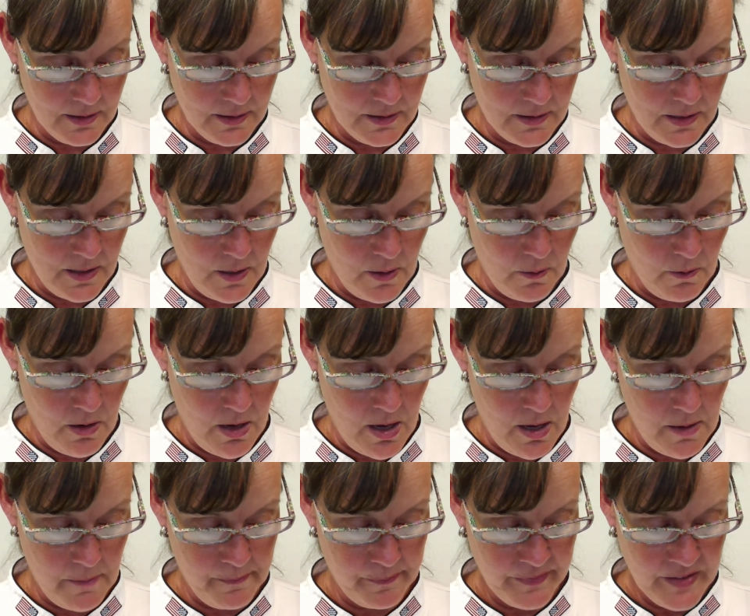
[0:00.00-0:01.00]
So
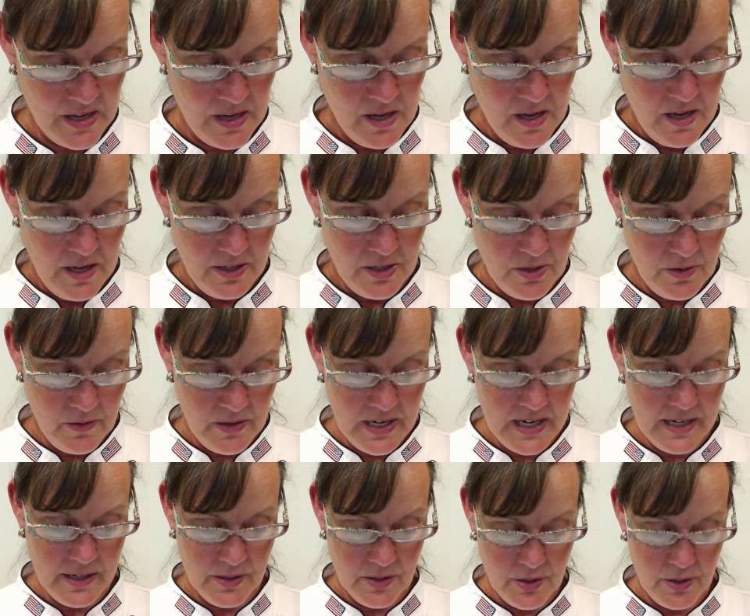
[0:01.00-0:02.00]
you
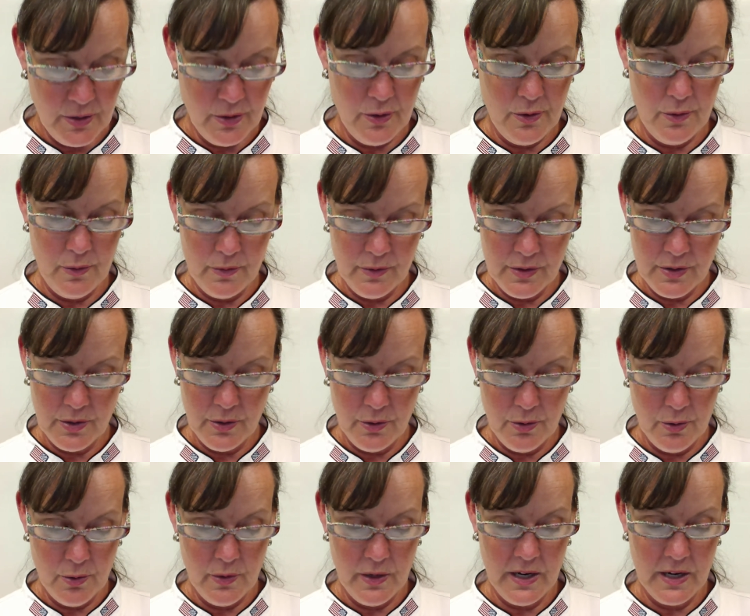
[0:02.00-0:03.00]
need to
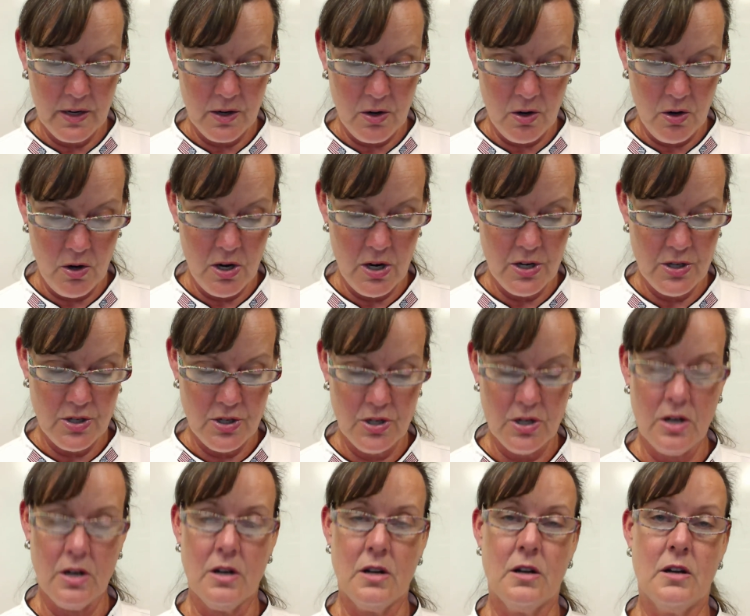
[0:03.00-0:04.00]
encourage
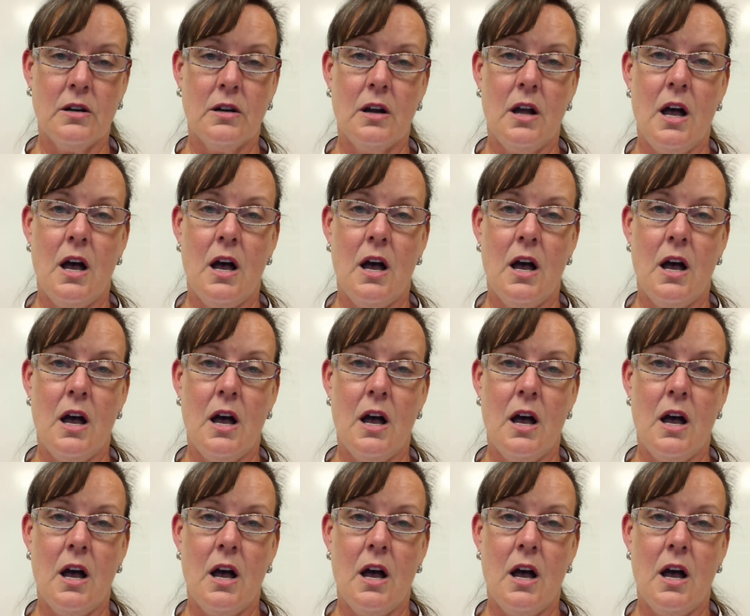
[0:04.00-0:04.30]
your